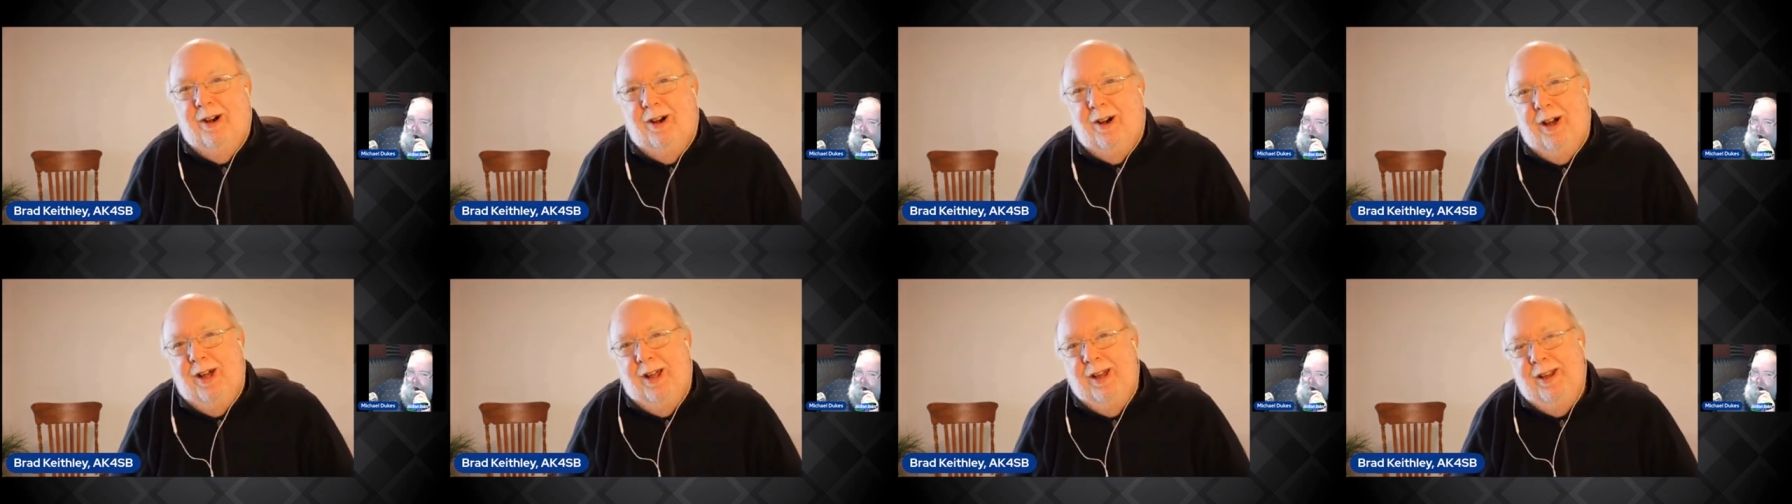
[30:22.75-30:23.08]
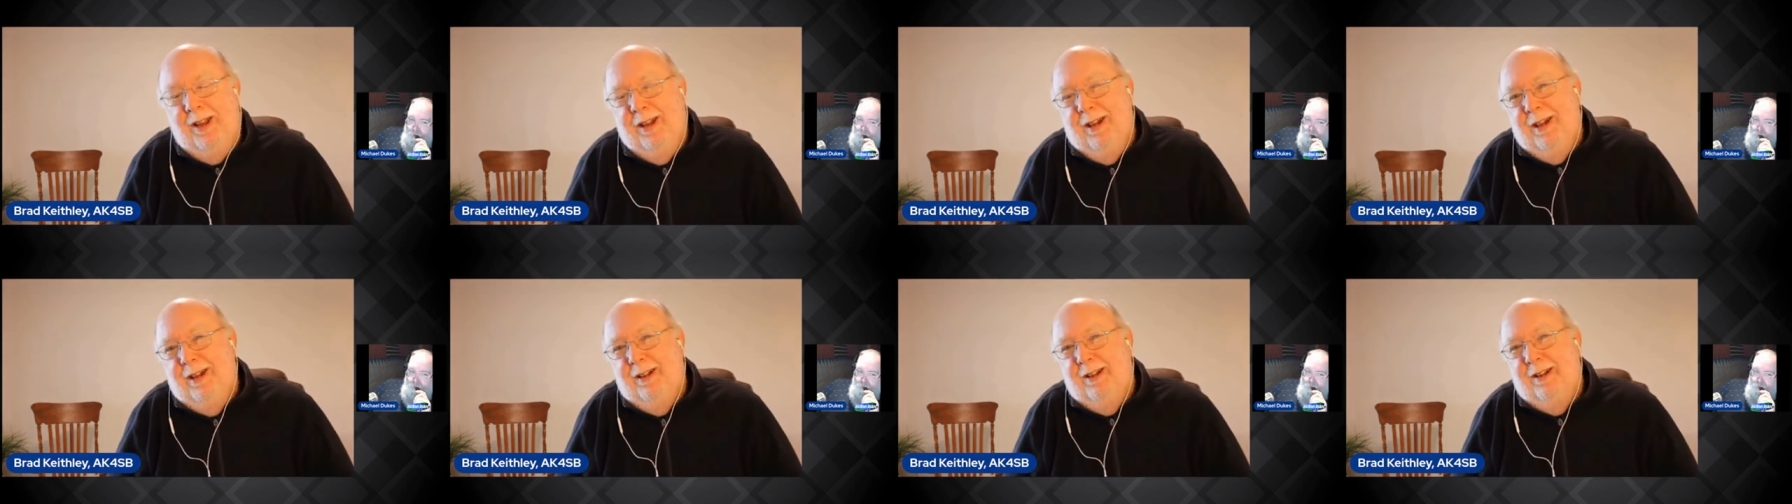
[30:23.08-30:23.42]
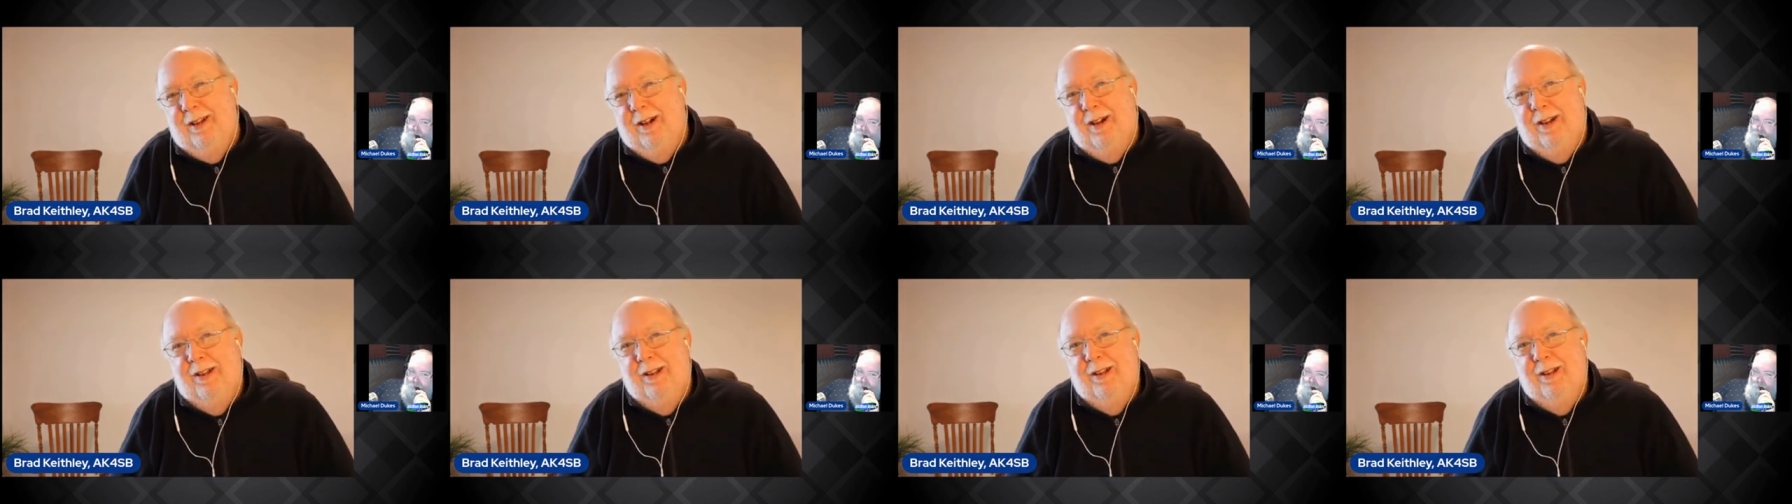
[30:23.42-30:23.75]
on, uh,
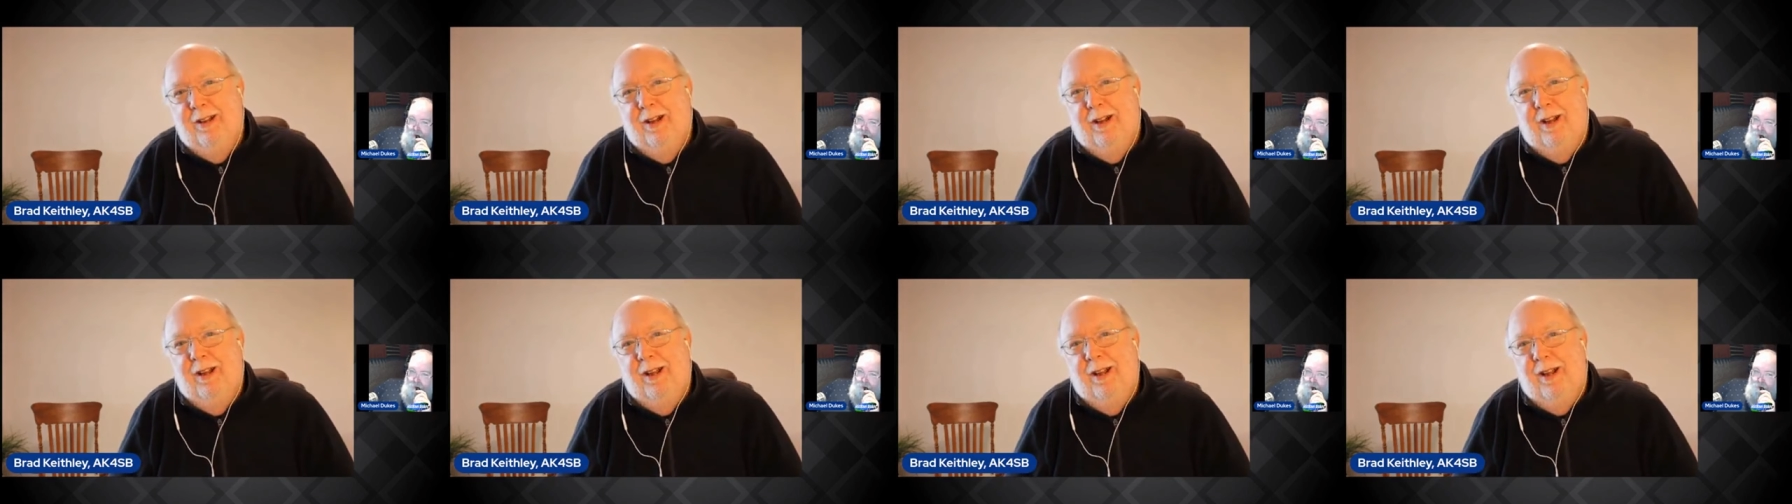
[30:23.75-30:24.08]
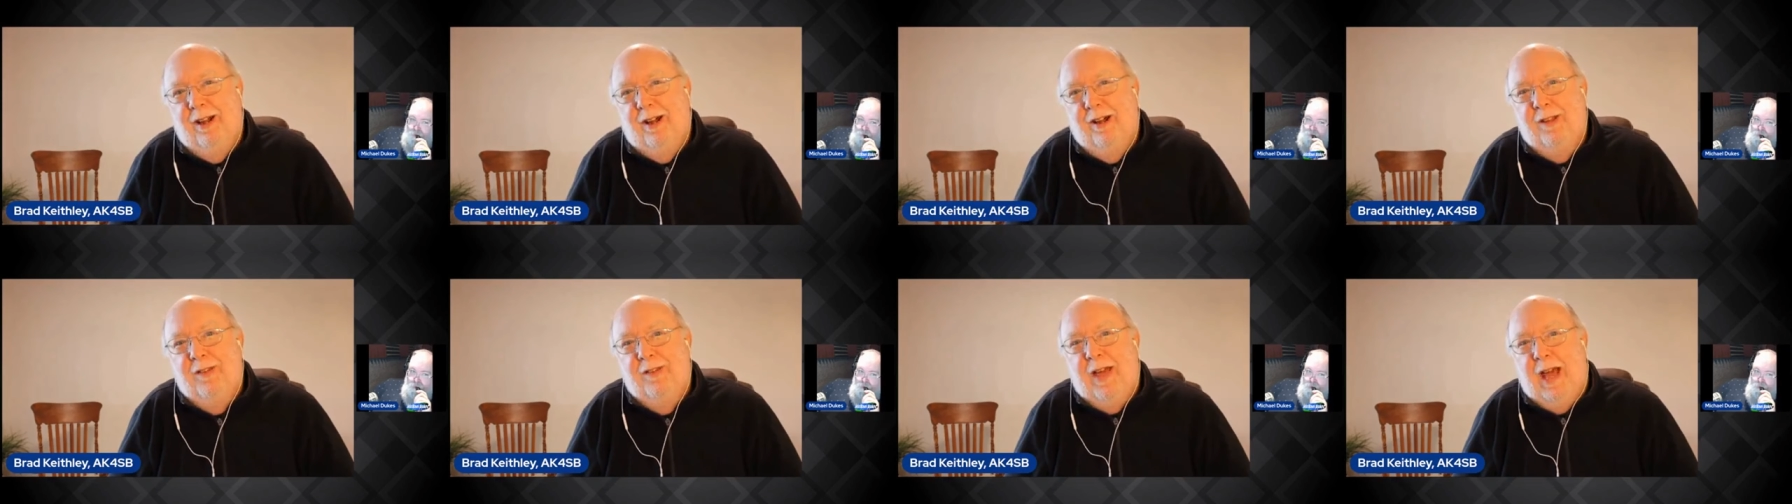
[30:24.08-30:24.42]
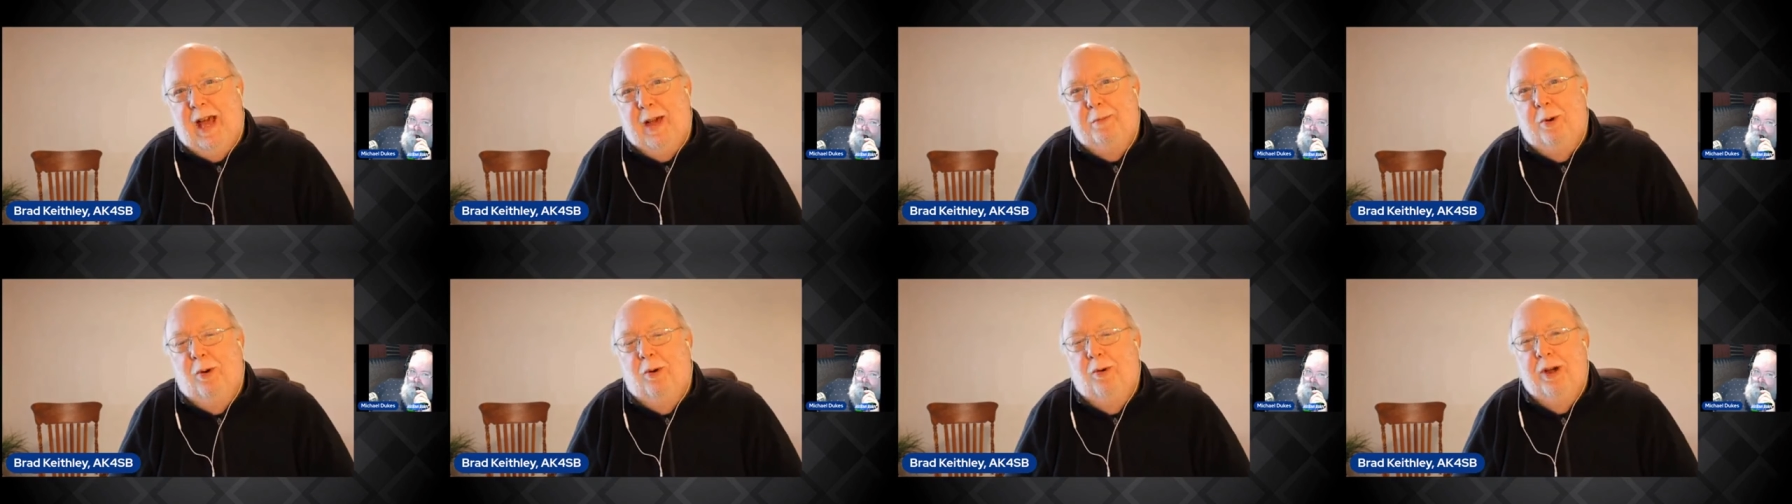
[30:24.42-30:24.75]
on, on, on
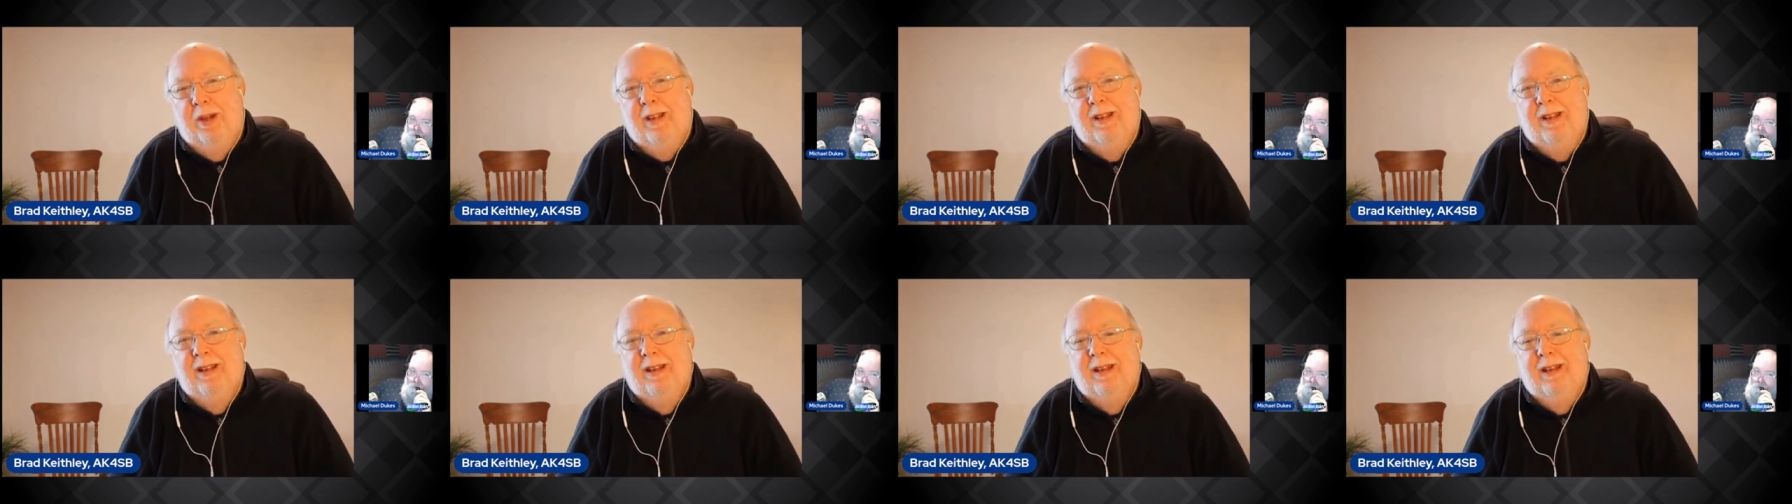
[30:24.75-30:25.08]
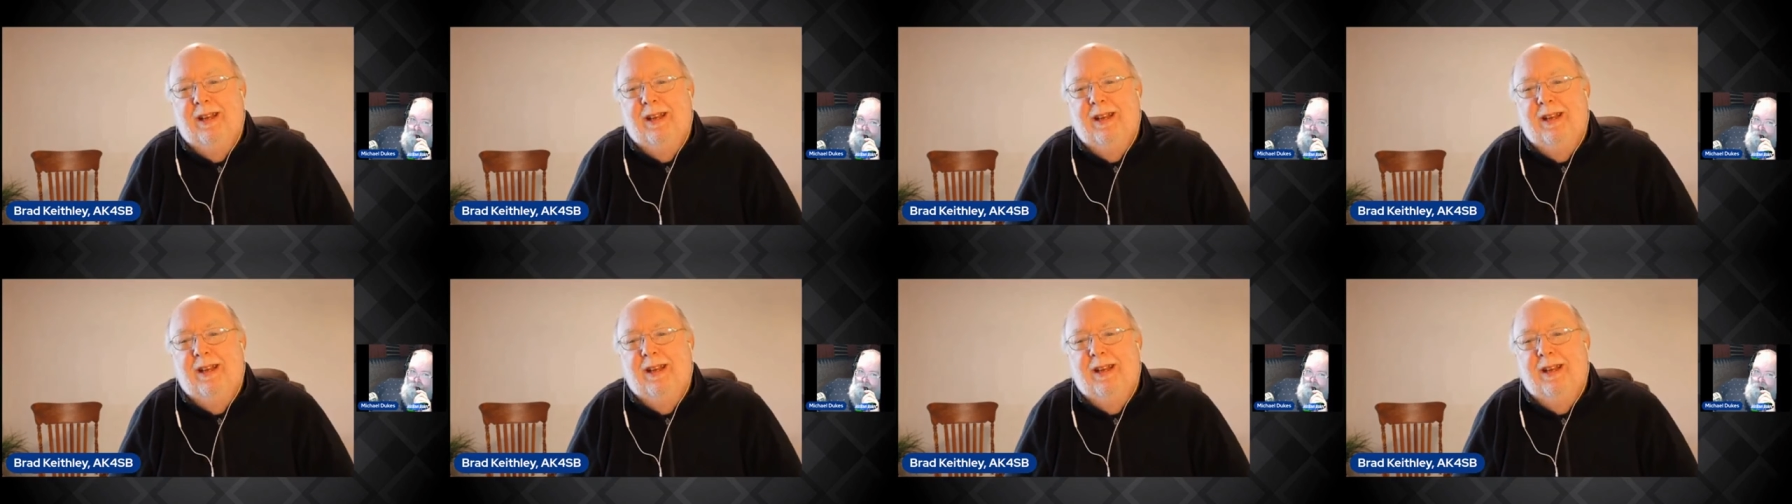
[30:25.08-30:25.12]
that point.